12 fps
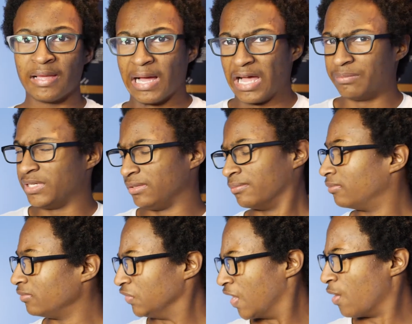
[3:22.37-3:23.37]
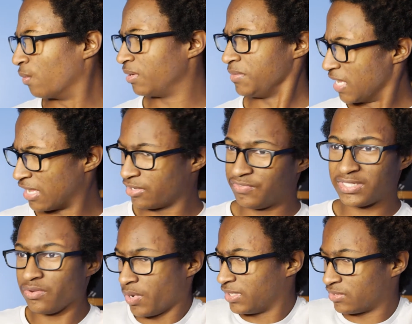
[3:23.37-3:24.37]
I mean, no, I don't even
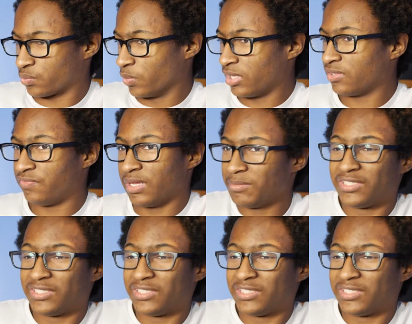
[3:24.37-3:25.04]
see why this is relevant.